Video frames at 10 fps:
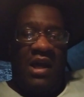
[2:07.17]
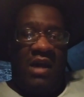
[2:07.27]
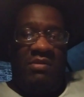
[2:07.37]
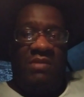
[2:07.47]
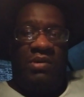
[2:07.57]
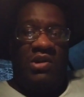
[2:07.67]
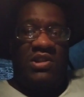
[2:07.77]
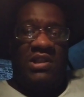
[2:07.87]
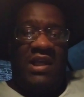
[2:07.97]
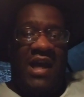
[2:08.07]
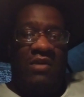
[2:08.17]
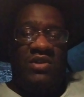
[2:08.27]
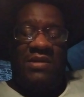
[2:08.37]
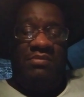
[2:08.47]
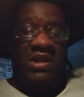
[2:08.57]
I mean, personally, I
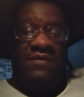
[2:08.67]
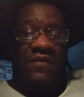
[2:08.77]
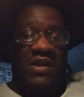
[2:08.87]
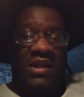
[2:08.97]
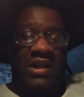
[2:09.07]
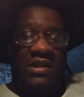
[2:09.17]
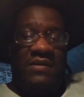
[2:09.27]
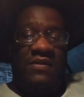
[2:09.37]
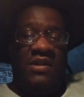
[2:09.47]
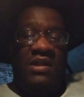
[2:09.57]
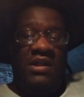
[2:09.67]
was a big fan of